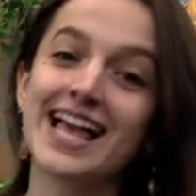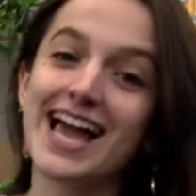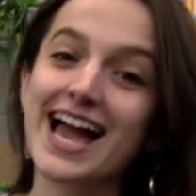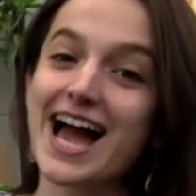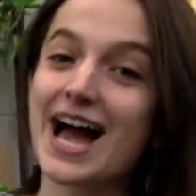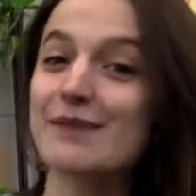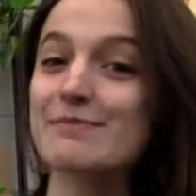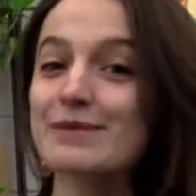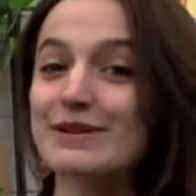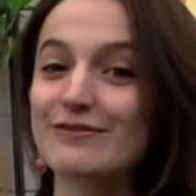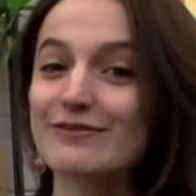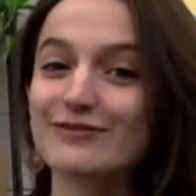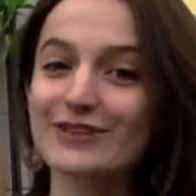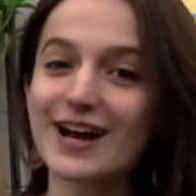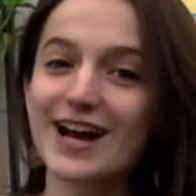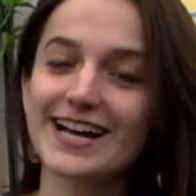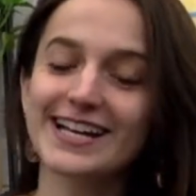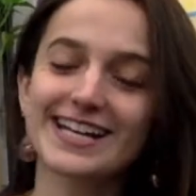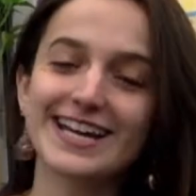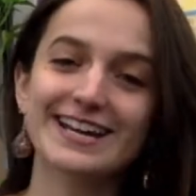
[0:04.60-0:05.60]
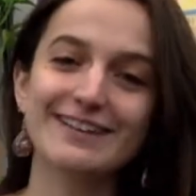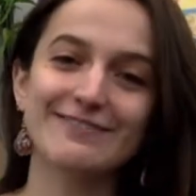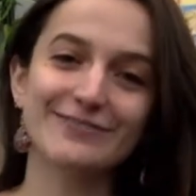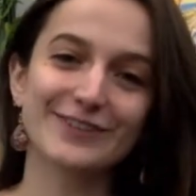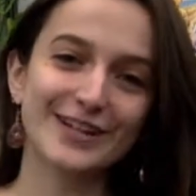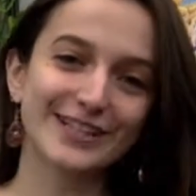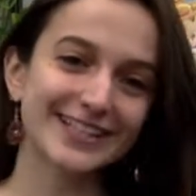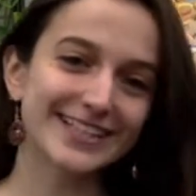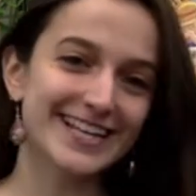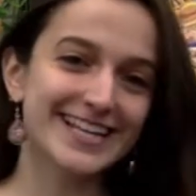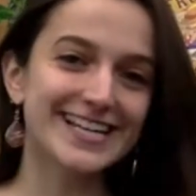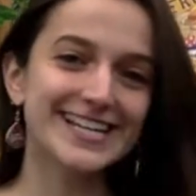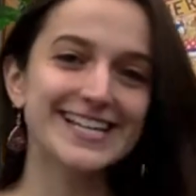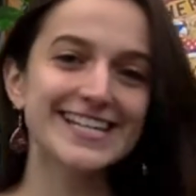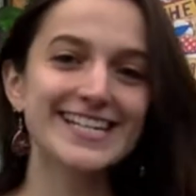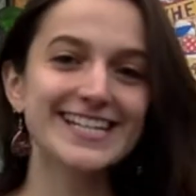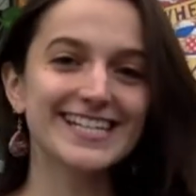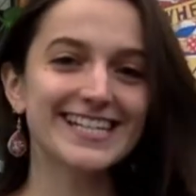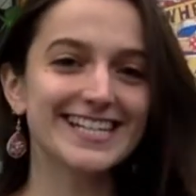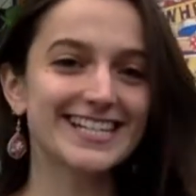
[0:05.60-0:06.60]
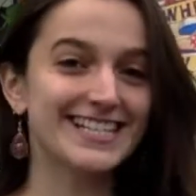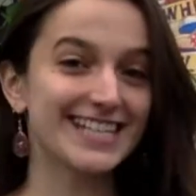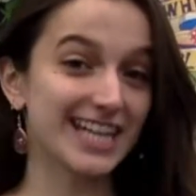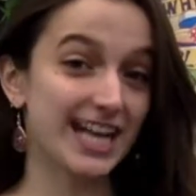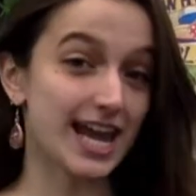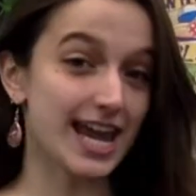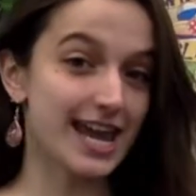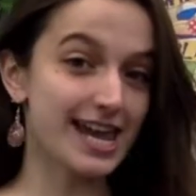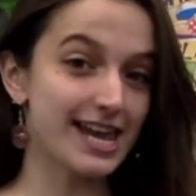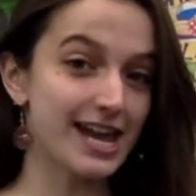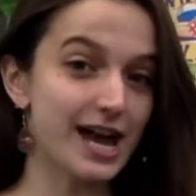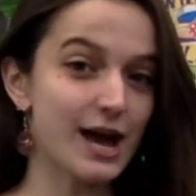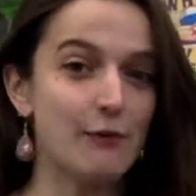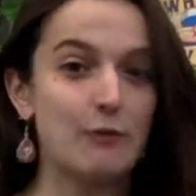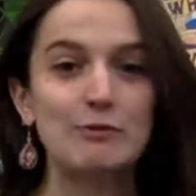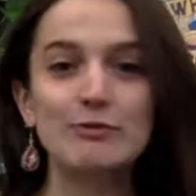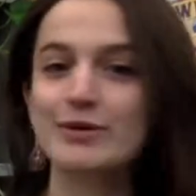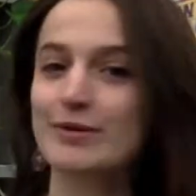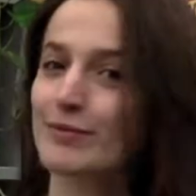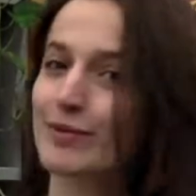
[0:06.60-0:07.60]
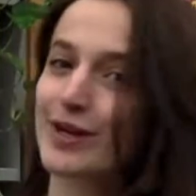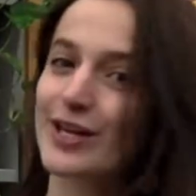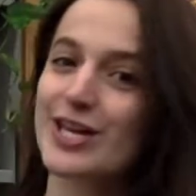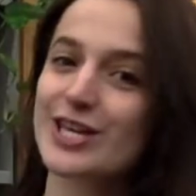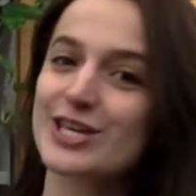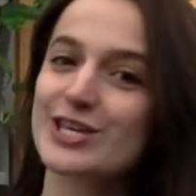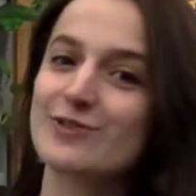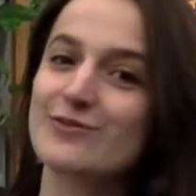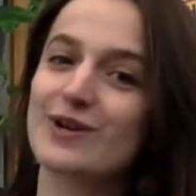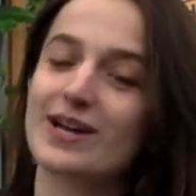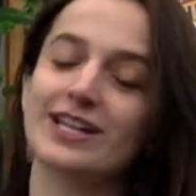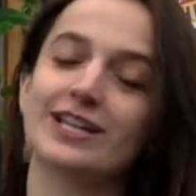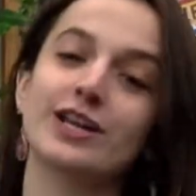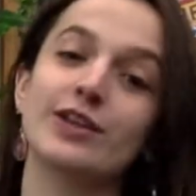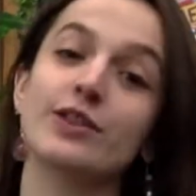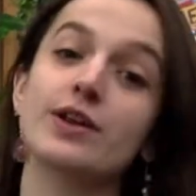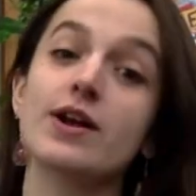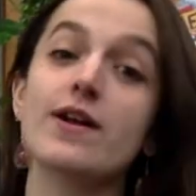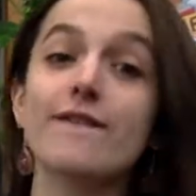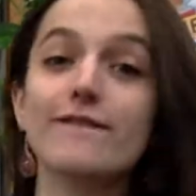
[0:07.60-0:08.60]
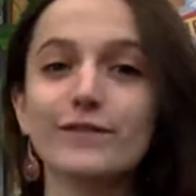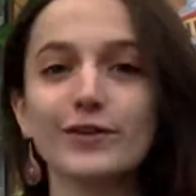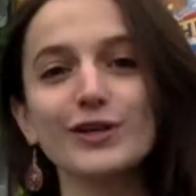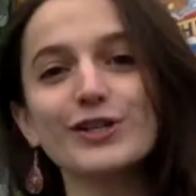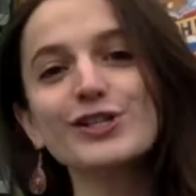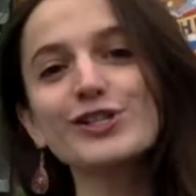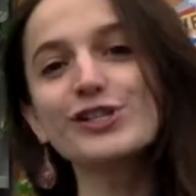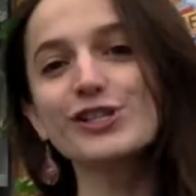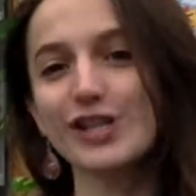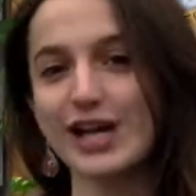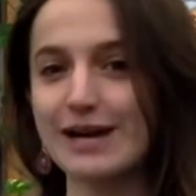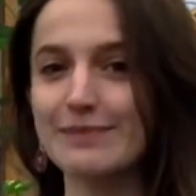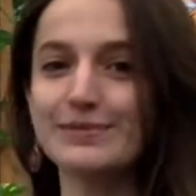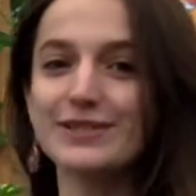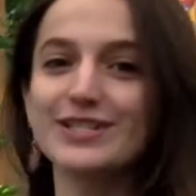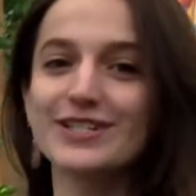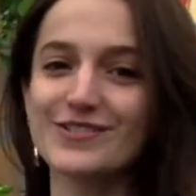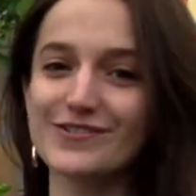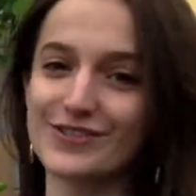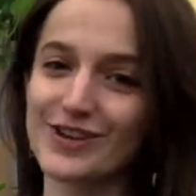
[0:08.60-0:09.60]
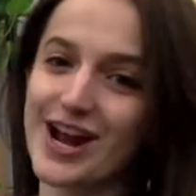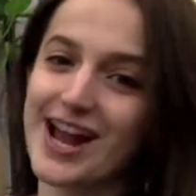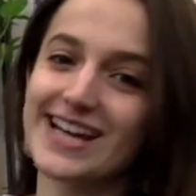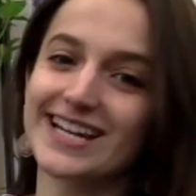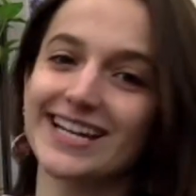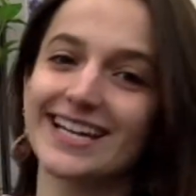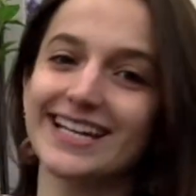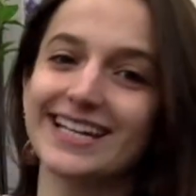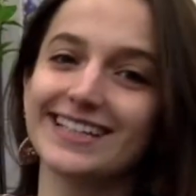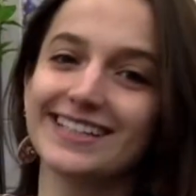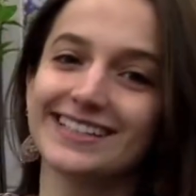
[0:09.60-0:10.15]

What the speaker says: Happy Friday, Friendly Hills, and today I will be bringing you another First Chapter Friday.